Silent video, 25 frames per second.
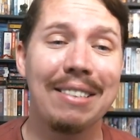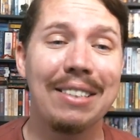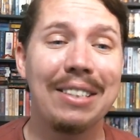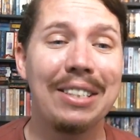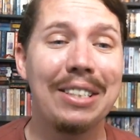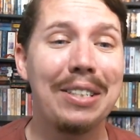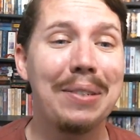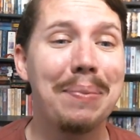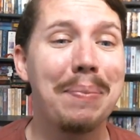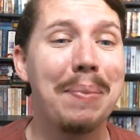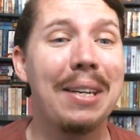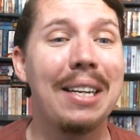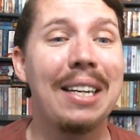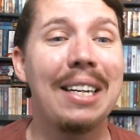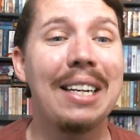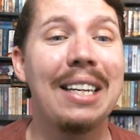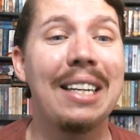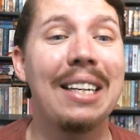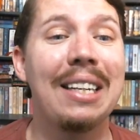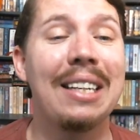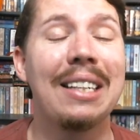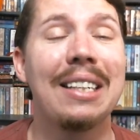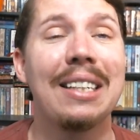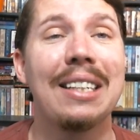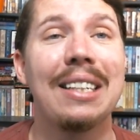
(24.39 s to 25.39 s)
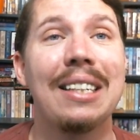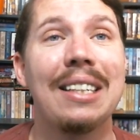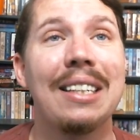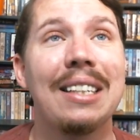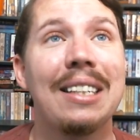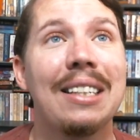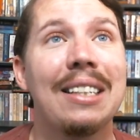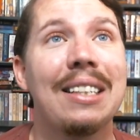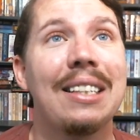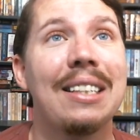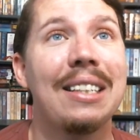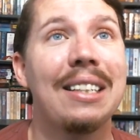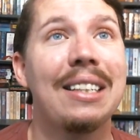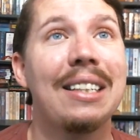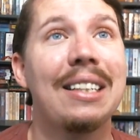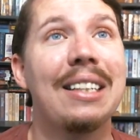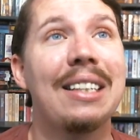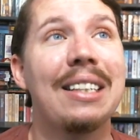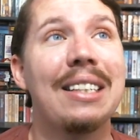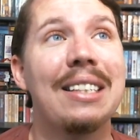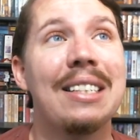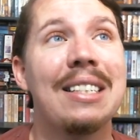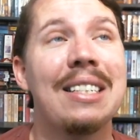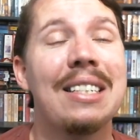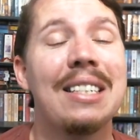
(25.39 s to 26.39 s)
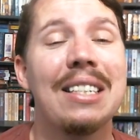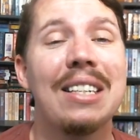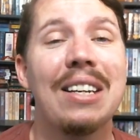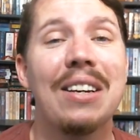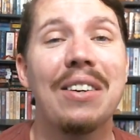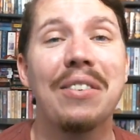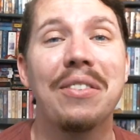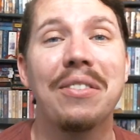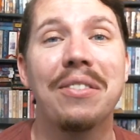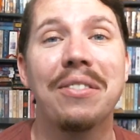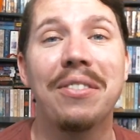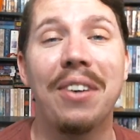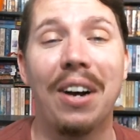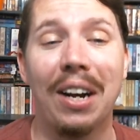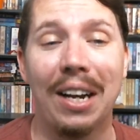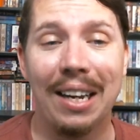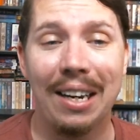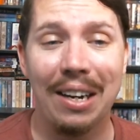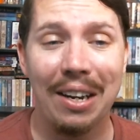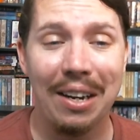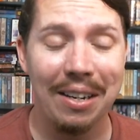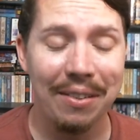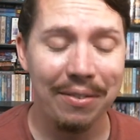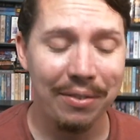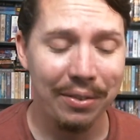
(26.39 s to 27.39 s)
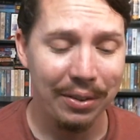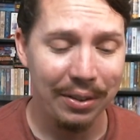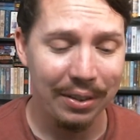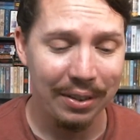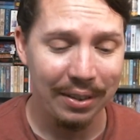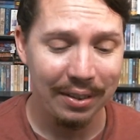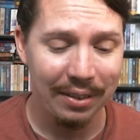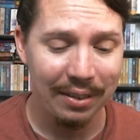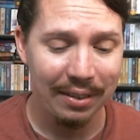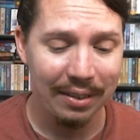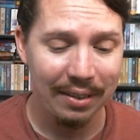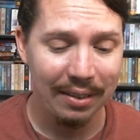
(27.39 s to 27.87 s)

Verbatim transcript: humidity is fucking awful.